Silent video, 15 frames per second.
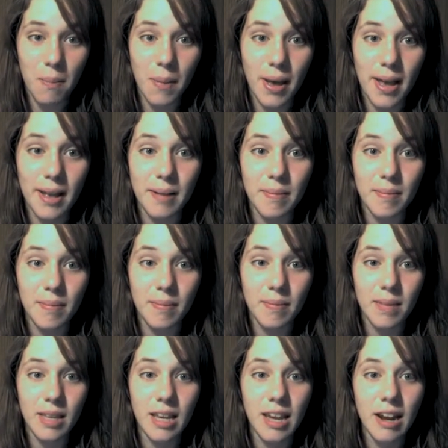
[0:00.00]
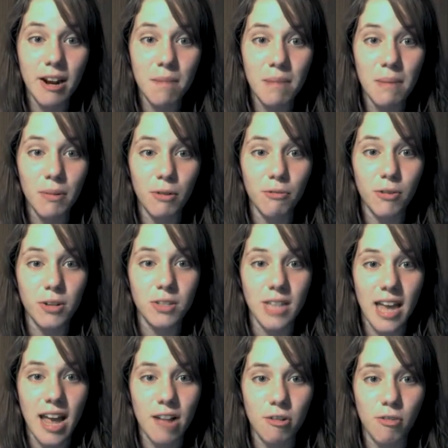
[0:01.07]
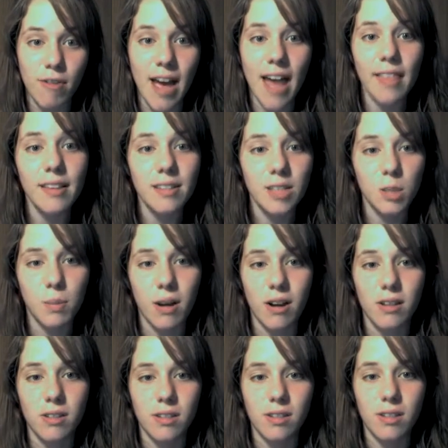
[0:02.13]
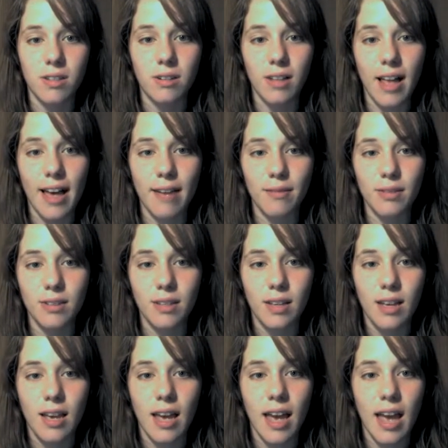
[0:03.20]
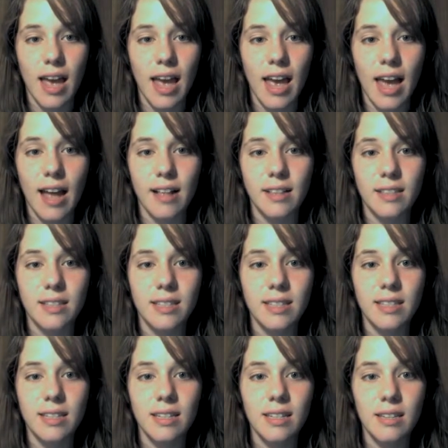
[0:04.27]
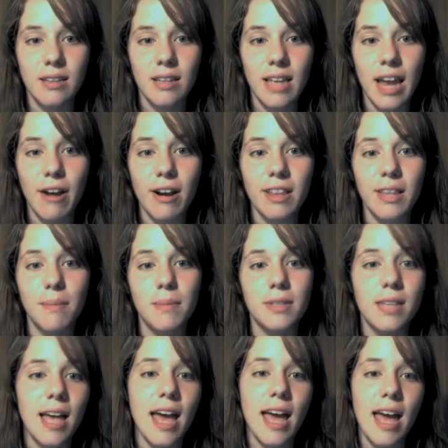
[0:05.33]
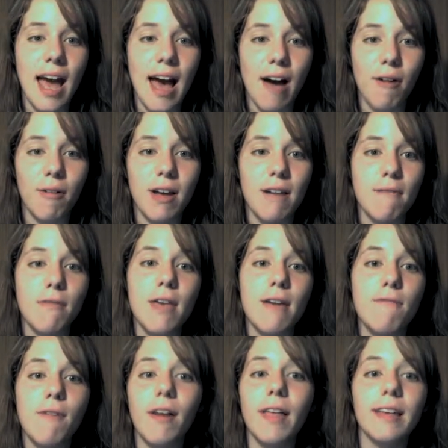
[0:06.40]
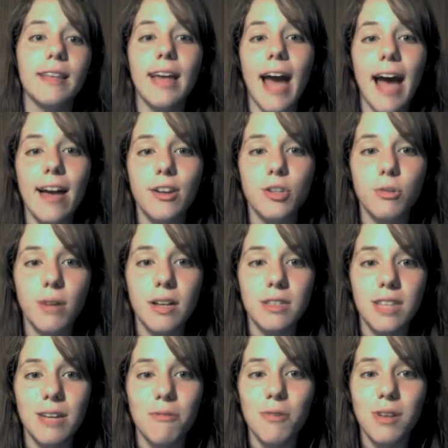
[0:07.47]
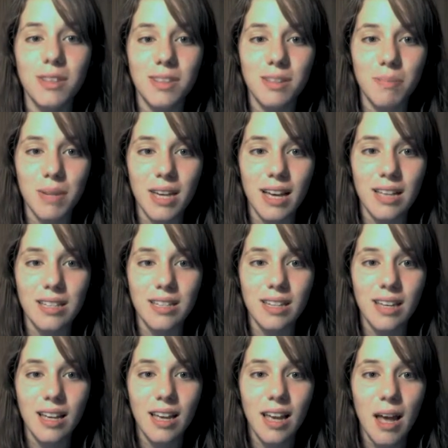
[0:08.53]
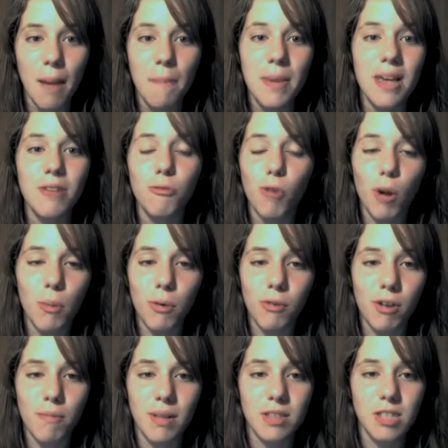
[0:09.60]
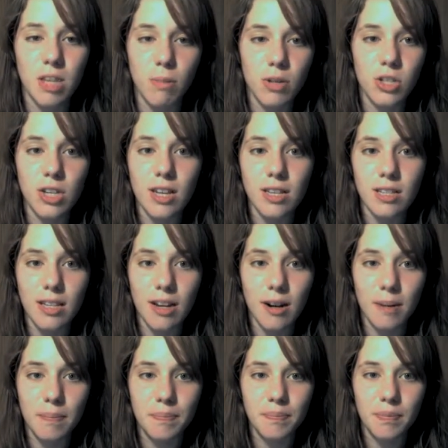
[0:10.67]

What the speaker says: But hearing people firsthand who've had these experiences in their lives, and hearing them say how if they felt like they had a choice, they wouldn't, because being normal would have been so much easier.